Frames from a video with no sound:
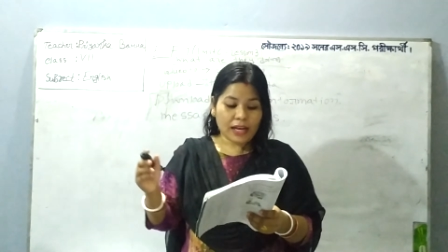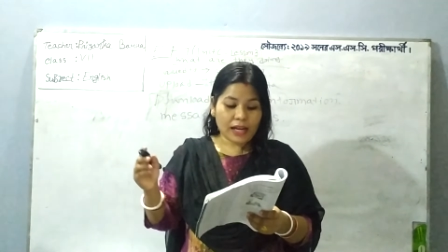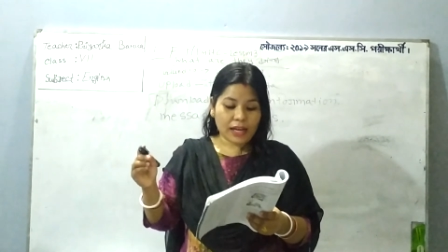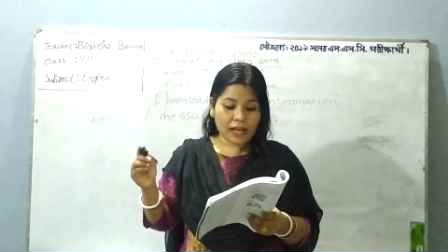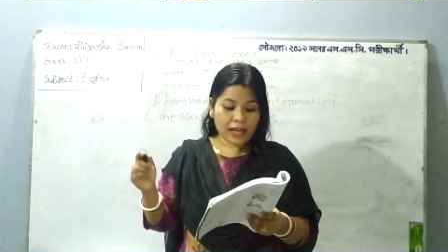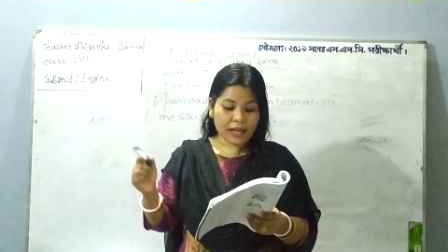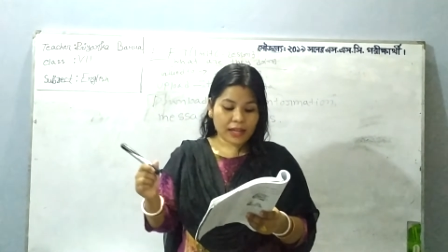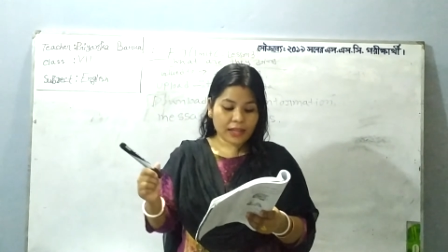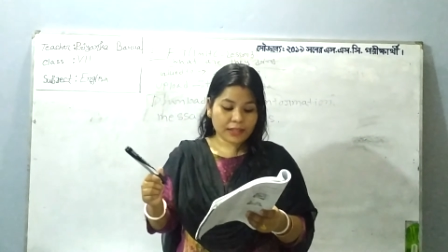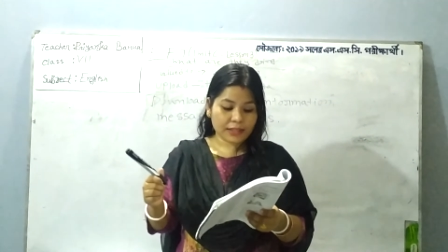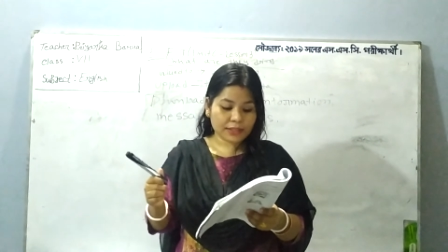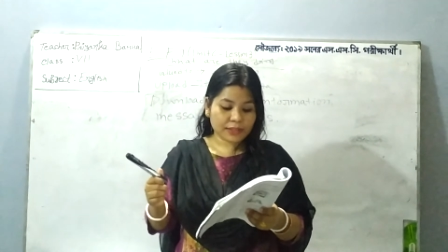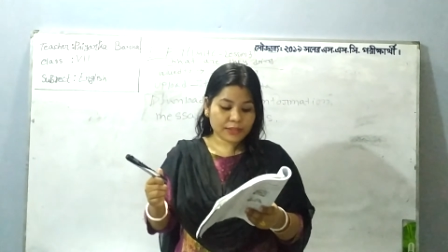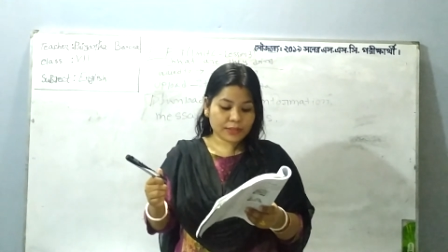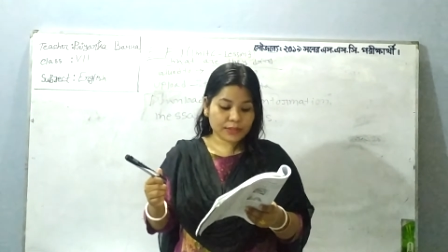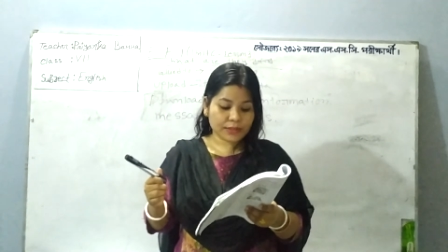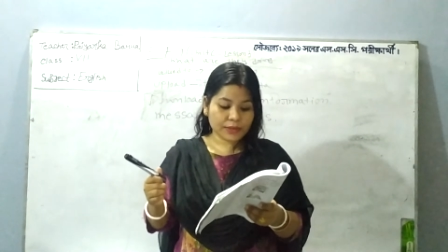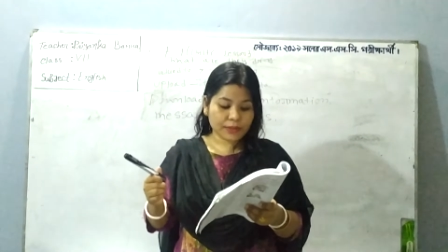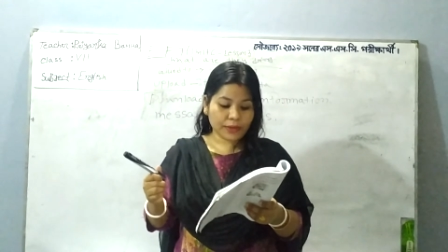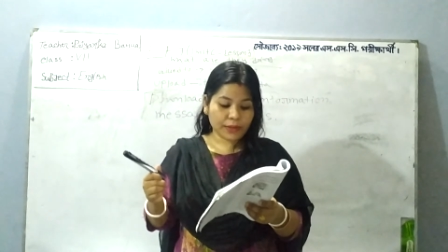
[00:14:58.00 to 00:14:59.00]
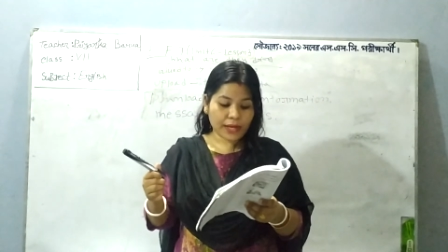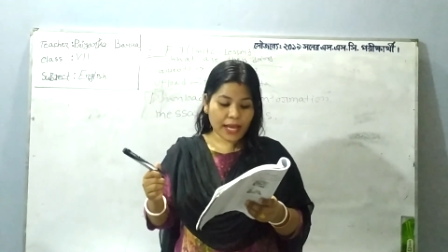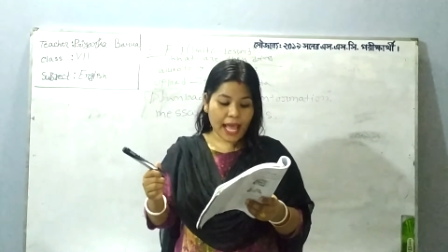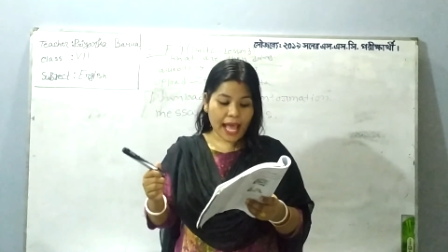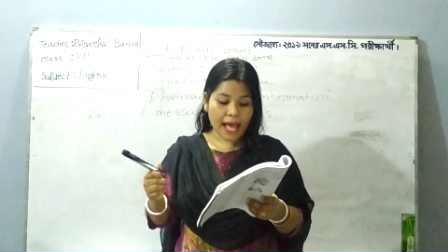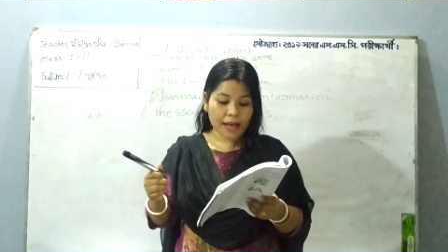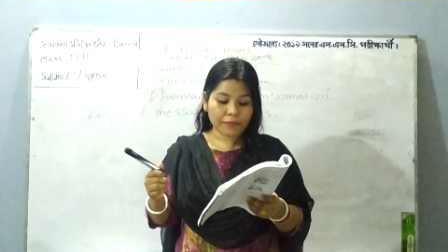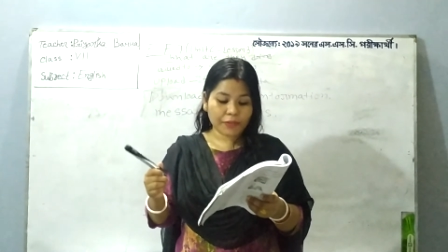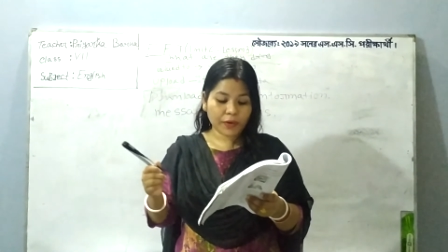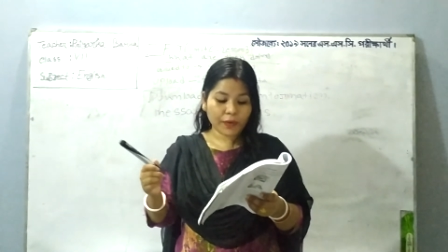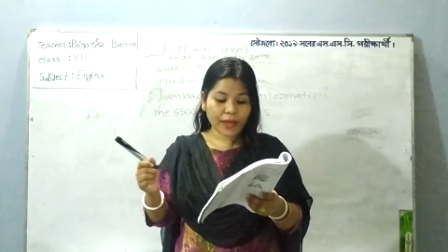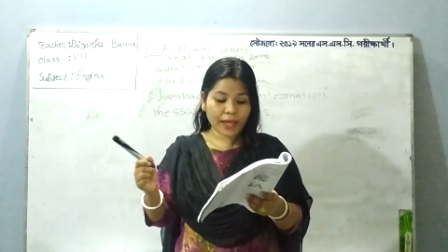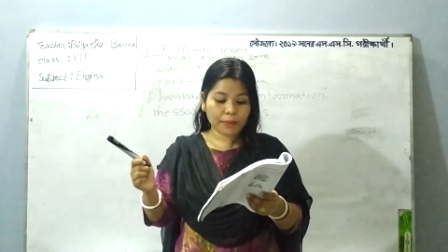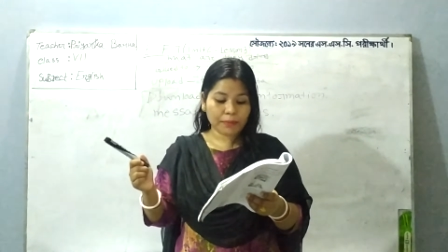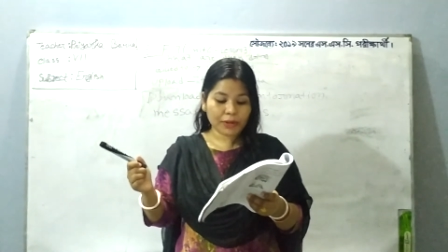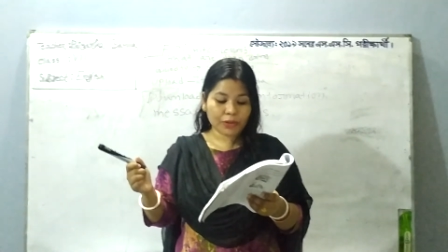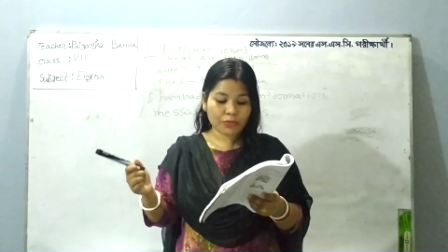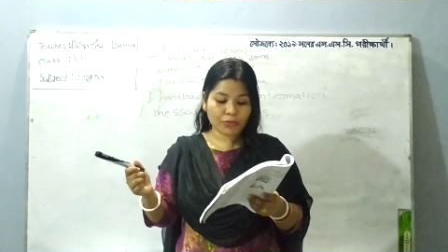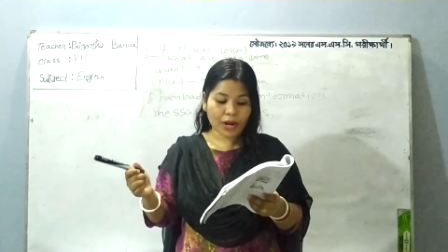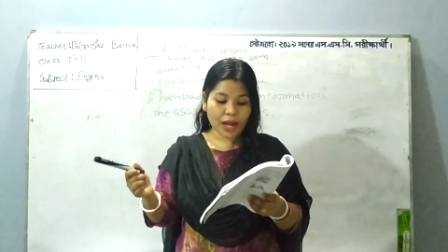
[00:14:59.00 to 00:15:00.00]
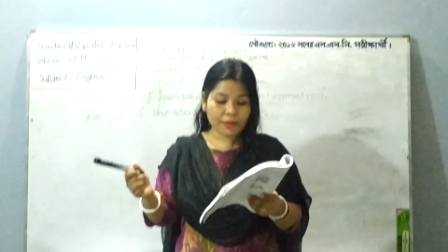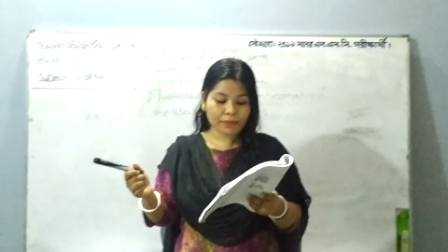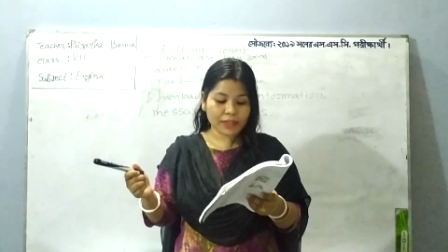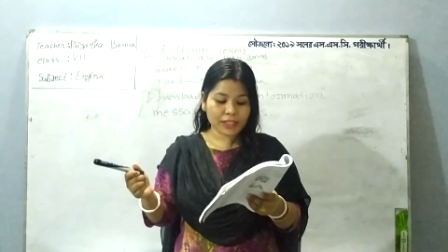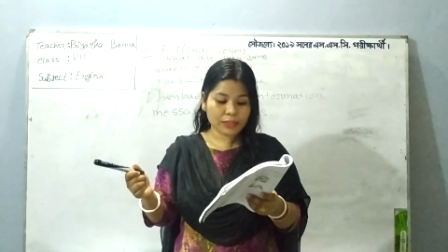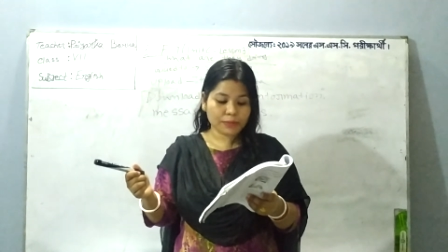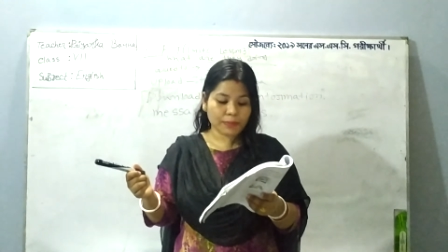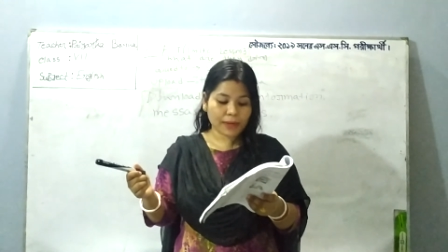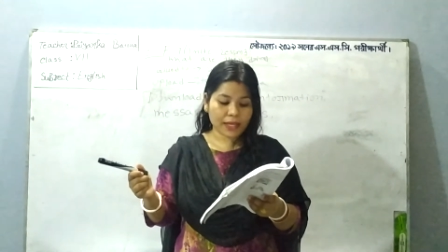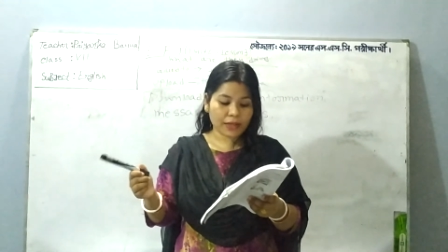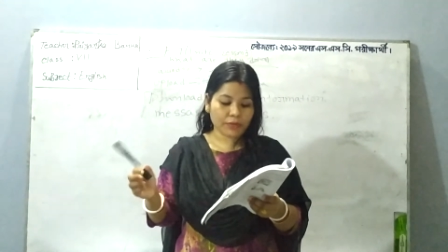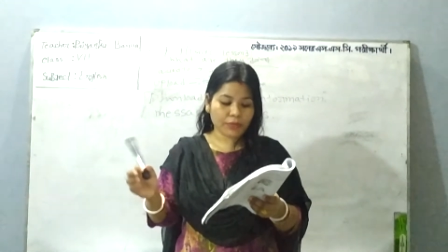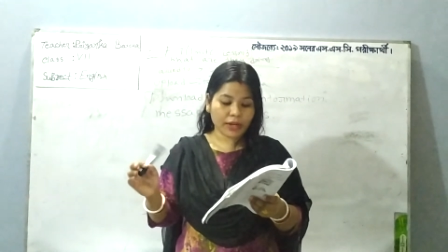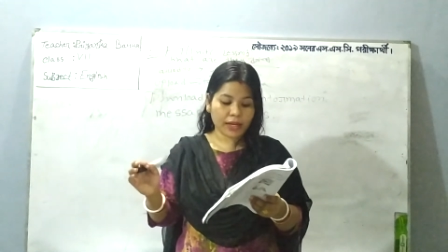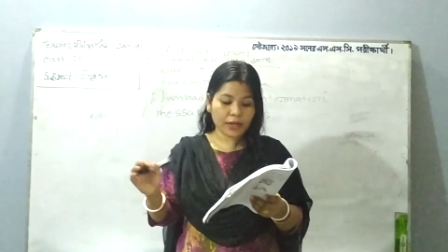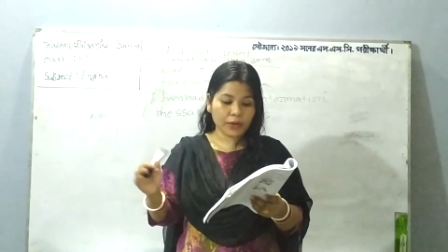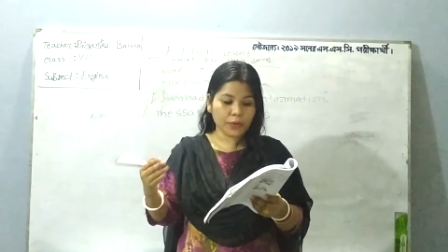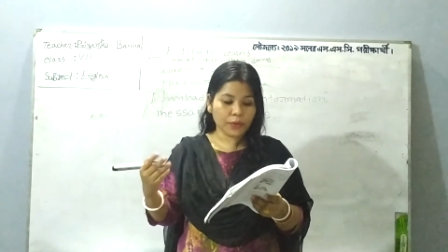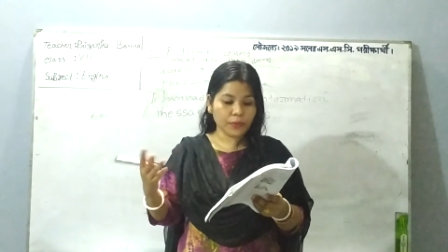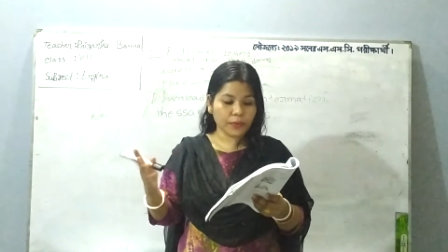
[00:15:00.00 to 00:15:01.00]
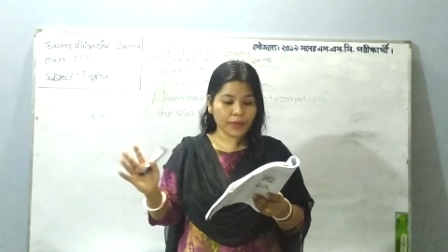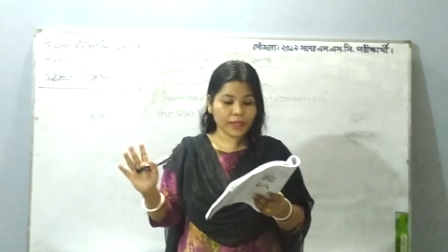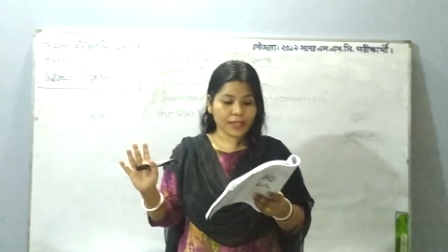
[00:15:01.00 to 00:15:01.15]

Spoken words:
So have you ever traveled by train? No,